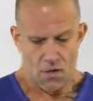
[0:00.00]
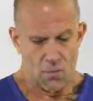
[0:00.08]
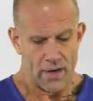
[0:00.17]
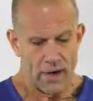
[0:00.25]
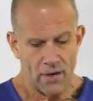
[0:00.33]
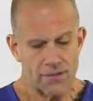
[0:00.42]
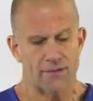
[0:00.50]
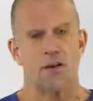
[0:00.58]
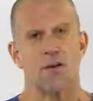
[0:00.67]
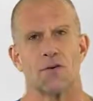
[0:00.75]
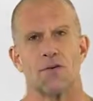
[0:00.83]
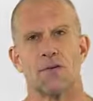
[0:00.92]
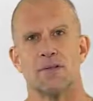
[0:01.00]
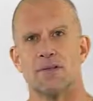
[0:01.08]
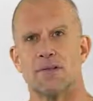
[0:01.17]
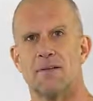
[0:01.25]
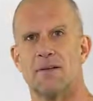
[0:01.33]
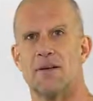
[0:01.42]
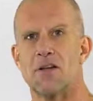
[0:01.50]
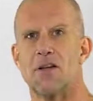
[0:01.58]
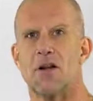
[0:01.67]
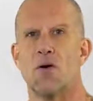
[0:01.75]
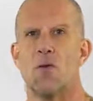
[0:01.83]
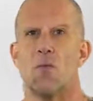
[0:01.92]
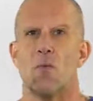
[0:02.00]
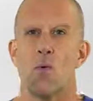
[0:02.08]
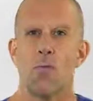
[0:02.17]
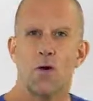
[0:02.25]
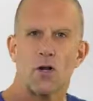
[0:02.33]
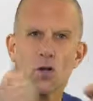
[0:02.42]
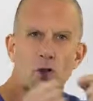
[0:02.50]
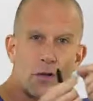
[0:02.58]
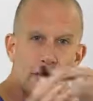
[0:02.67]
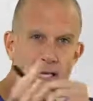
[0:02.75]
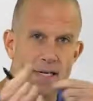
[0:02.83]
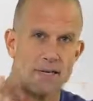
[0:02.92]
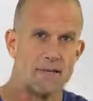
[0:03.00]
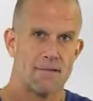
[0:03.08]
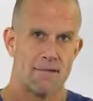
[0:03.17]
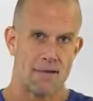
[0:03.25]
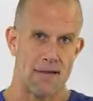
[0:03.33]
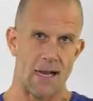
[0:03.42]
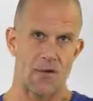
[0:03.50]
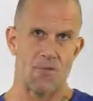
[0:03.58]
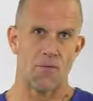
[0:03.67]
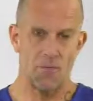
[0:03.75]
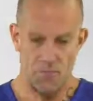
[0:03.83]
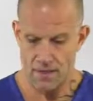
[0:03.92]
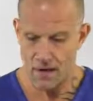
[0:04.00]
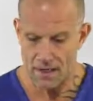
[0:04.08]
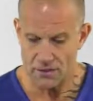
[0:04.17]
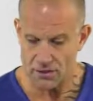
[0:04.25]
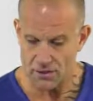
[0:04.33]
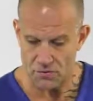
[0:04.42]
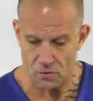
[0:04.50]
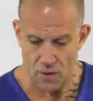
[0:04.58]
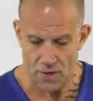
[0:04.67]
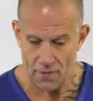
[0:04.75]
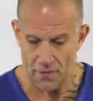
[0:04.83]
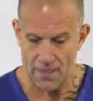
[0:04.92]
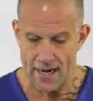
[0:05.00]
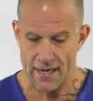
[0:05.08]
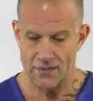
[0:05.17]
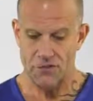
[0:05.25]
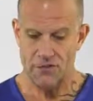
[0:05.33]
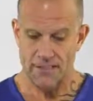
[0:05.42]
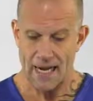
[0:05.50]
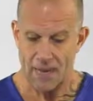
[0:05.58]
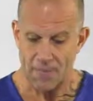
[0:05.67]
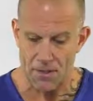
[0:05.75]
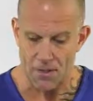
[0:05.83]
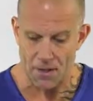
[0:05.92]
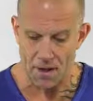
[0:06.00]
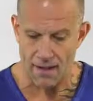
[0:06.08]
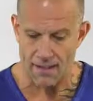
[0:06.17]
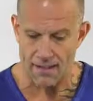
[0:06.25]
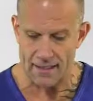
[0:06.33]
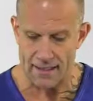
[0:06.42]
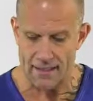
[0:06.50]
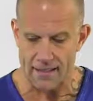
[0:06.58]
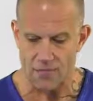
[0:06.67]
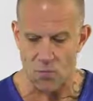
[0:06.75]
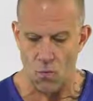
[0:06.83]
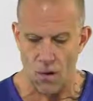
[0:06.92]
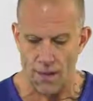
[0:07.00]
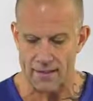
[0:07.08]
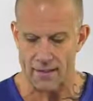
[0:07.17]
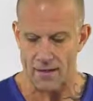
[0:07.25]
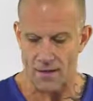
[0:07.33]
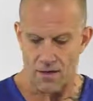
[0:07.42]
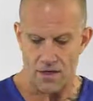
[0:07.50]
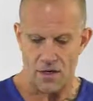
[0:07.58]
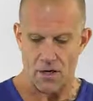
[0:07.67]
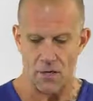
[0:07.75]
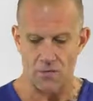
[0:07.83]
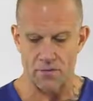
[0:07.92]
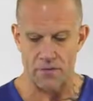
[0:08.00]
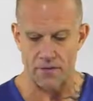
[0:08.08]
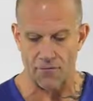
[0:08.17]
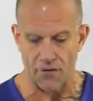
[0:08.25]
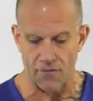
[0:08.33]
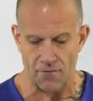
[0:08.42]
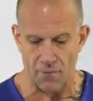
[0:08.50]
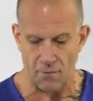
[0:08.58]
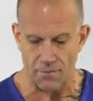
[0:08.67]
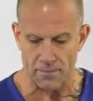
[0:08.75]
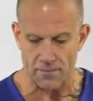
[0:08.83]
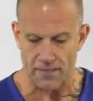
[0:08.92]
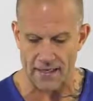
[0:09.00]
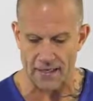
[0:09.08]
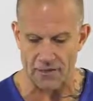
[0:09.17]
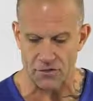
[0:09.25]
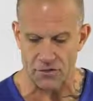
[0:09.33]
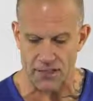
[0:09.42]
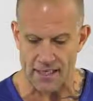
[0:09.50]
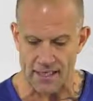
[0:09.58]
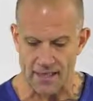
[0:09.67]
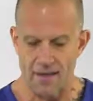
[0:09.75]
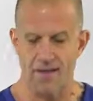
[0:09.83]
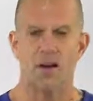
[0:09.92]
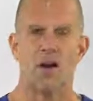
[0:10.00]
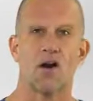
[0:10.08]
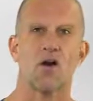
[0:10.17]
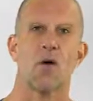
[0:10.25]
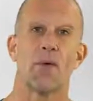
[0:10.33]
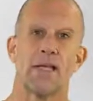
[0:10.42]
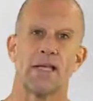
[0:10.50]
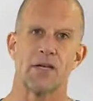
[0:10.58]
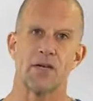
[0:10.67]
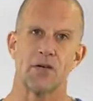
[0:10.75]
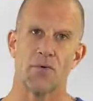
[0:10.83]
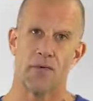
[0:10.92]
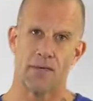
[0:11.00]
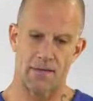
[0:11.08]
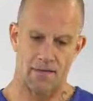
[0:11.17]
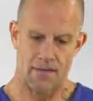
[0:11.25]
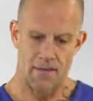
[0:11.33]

We also, you know, when we're looking at not just whether reactions happen or not and kind of what, you know, different forms of energy are going into it,